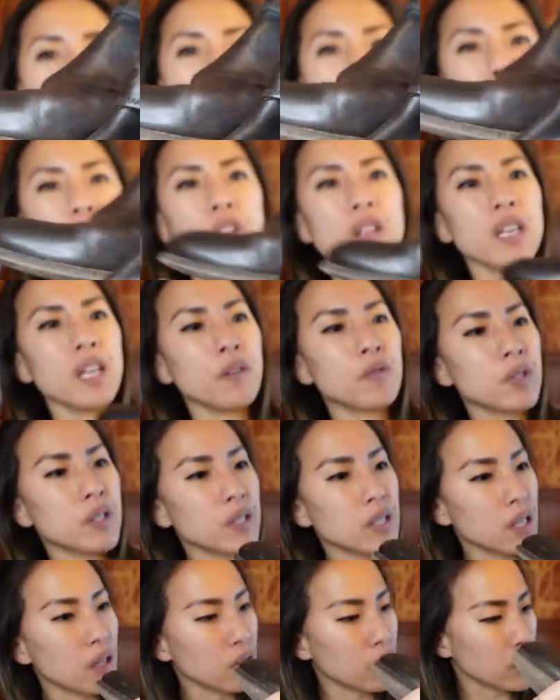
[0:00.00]
I feel like I've
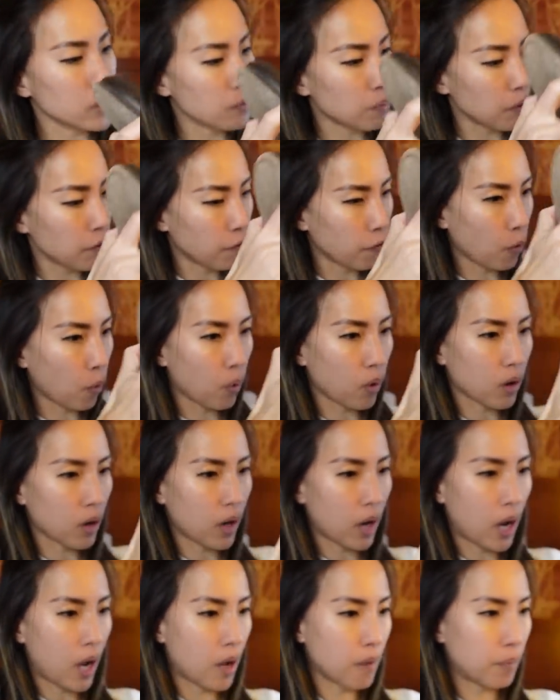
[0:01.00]
seen these before
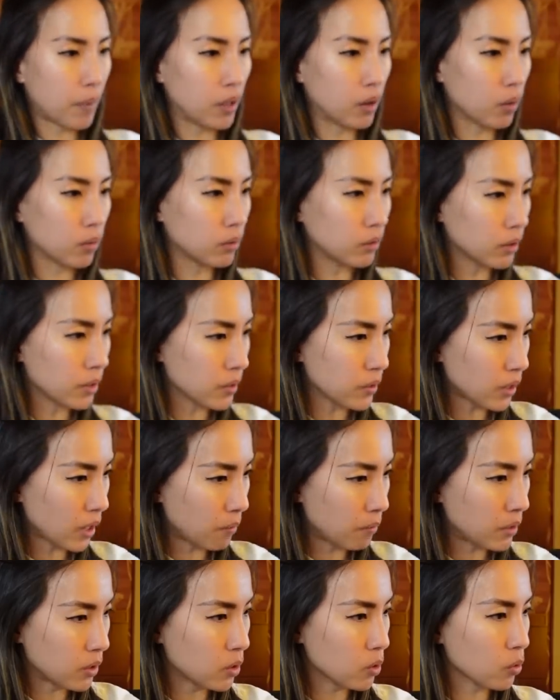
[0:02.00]
at my local
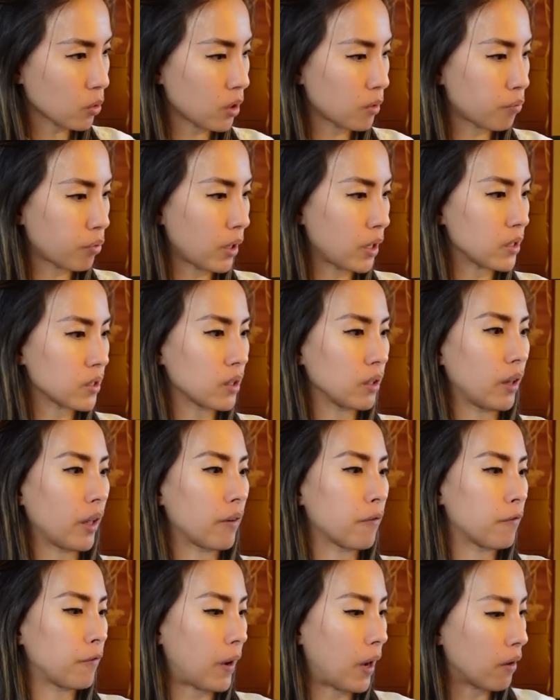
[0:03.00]
consignment store, priced at
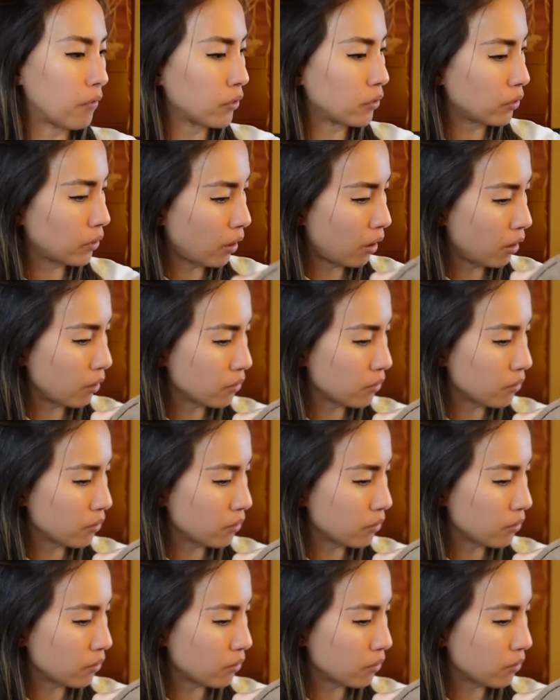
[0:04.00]
like $500